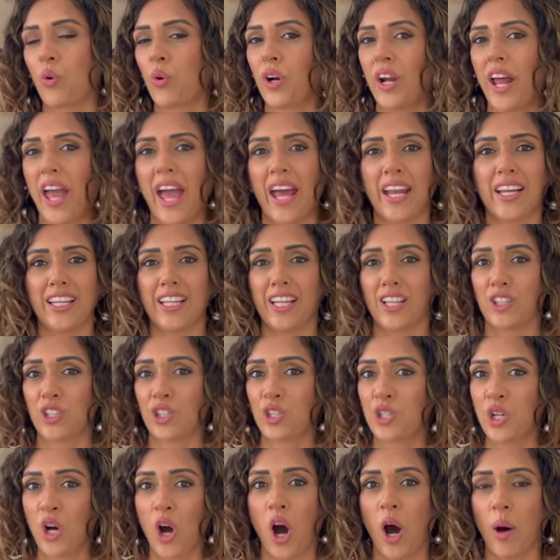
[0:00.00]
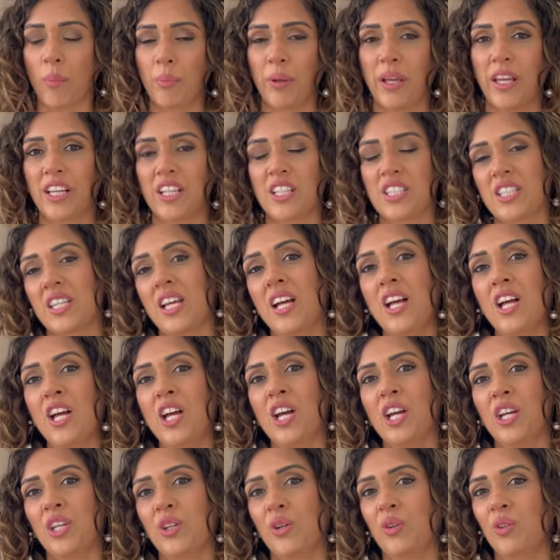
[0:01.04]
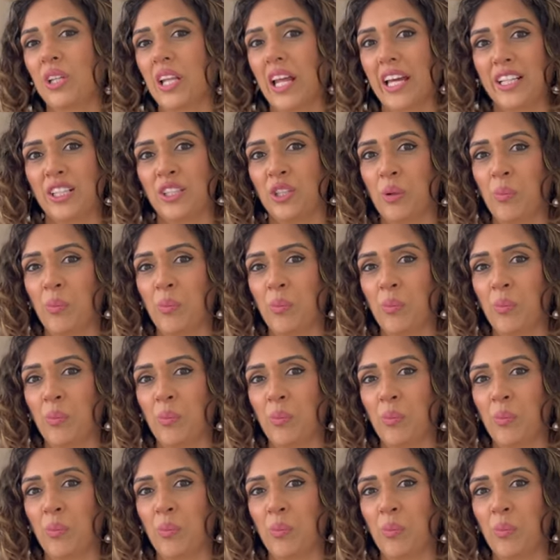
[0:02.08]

or any other toppings you'd like